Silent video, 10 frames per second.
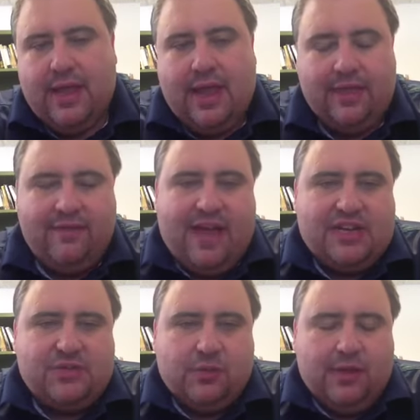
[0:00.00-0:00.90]
and the
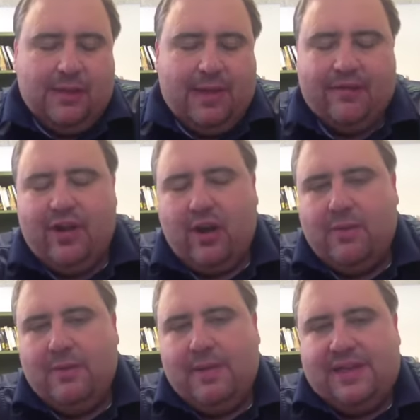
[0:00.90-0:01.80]
factual claim. Every
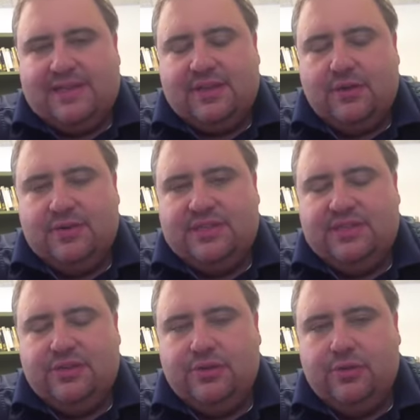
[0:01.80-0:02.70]
argument makes those
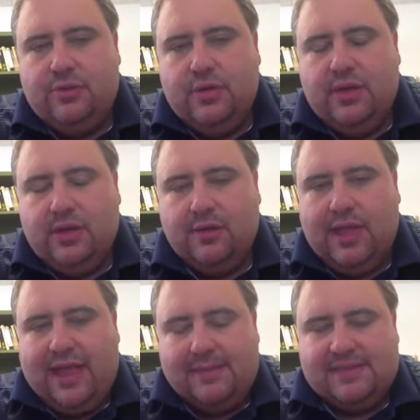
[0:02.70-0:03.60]
two
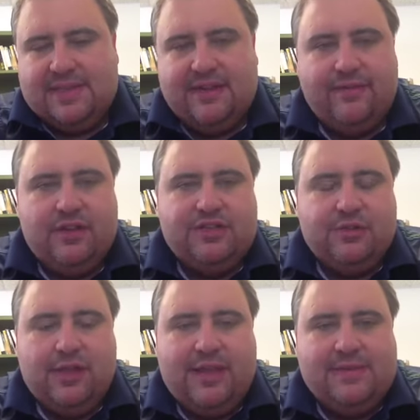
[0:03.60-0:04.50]
claims. The inferential
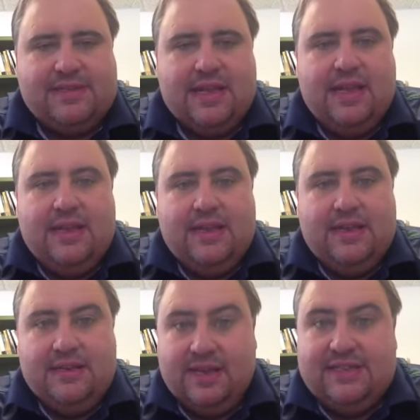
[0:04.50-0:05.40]
claim is,
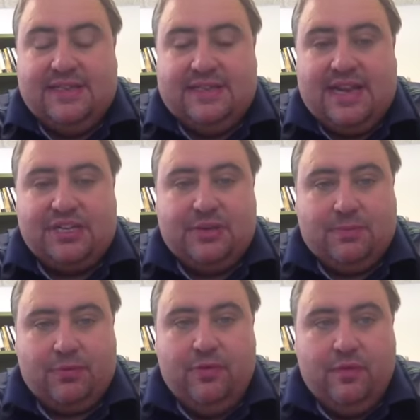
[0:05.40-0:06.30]
does this actually
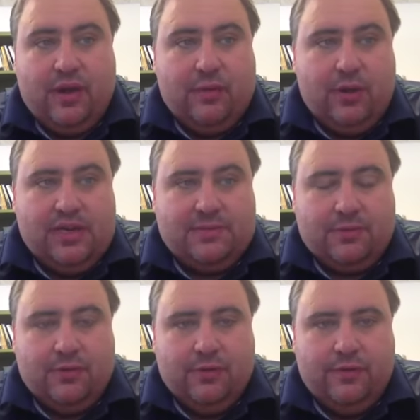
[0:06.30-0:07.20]
prove what I want it to
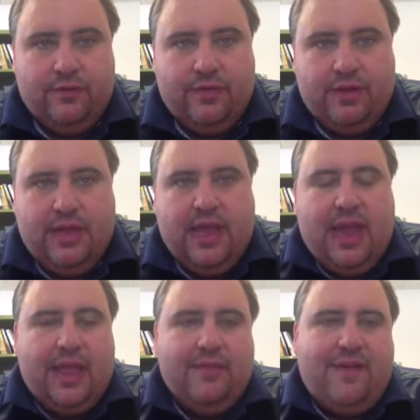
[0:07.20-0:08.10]
prove?
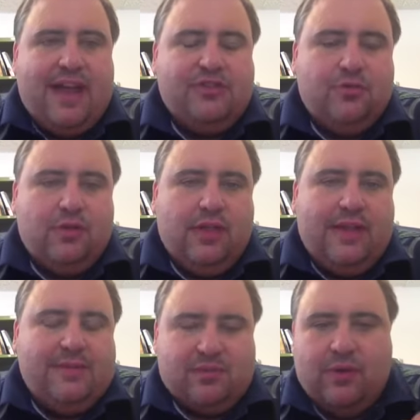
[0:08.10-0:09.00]
And the factual
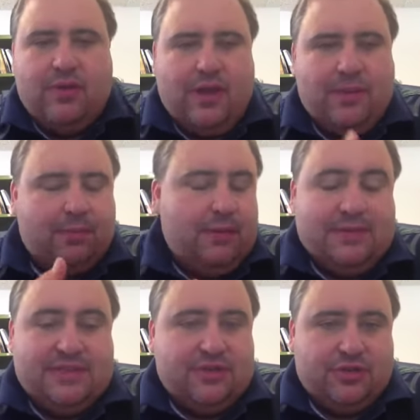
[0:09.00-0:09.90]
claim is whether or not the
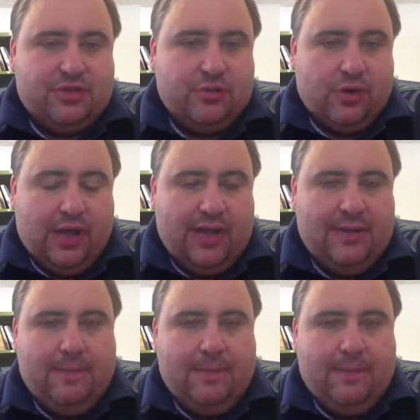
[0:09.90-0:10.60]
premises are true or not.